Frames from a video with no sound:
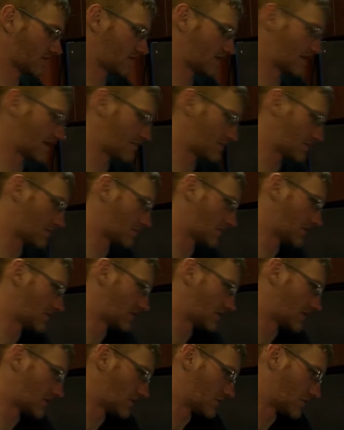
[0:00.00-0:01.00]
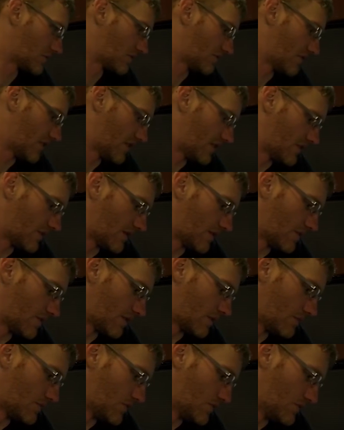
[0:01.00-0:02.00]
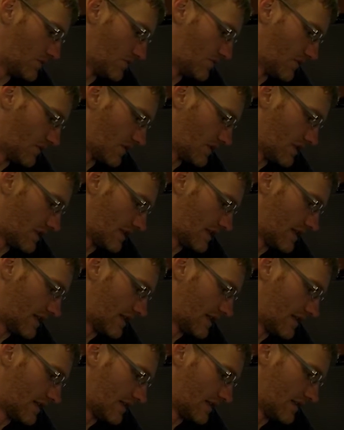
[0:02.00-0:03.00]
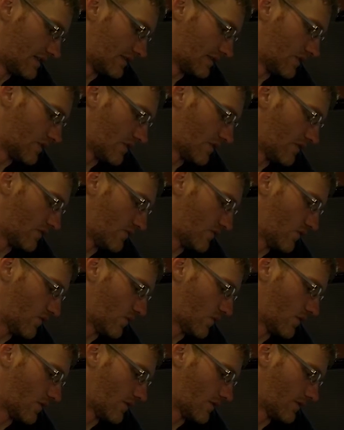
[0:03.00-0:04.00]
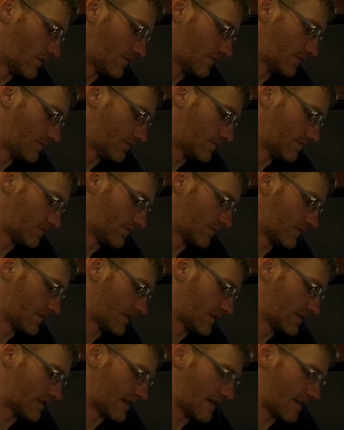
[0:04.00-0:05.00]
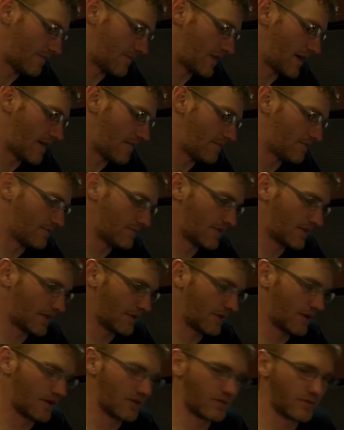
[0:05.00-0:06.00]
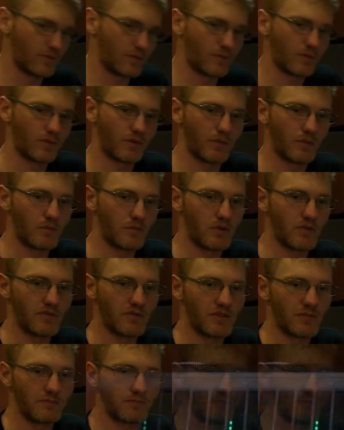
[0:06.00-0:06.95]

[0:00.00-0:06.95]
tap the button under the fader that I want to move, go over to 4, tap that. There we are. We moved it.